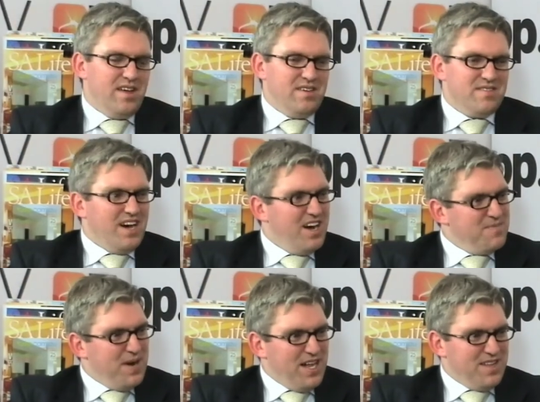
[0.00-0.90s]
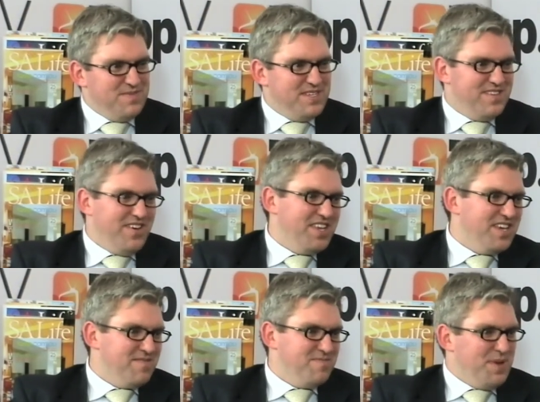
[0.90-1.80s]
The hung parliament, I
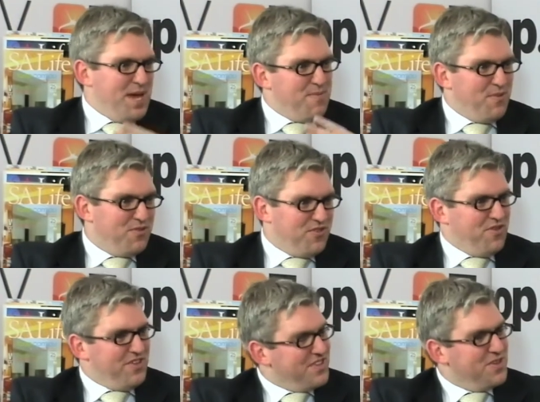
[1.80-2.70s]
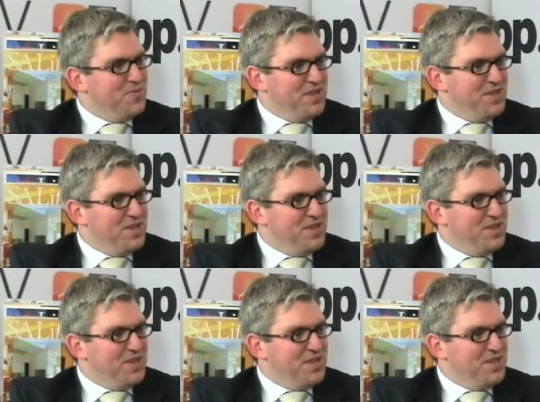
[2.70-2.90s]
think people stress a little bit